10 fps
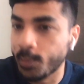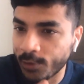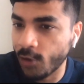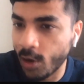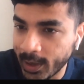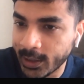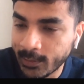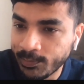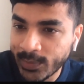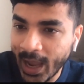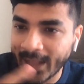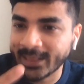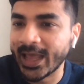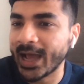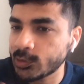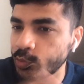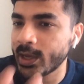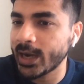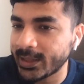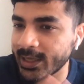performant. And that's
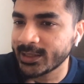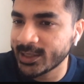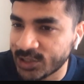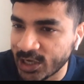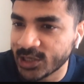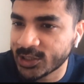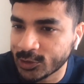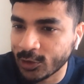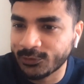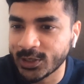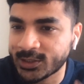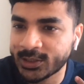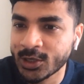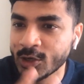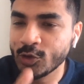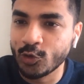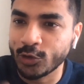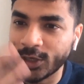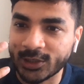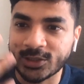where I think the genesis of this,
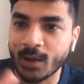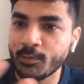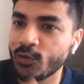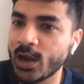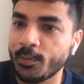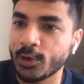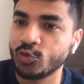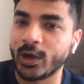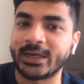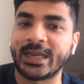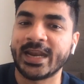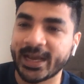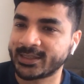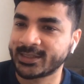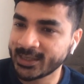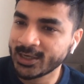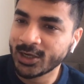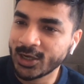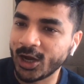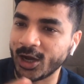there are some developers who are 10x
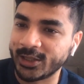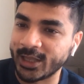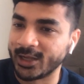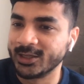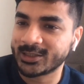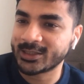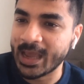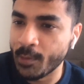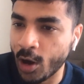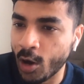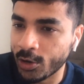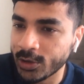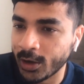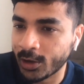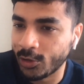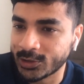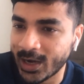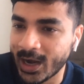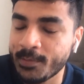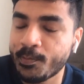than others came across,
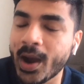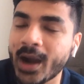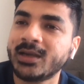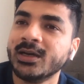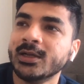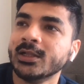right? But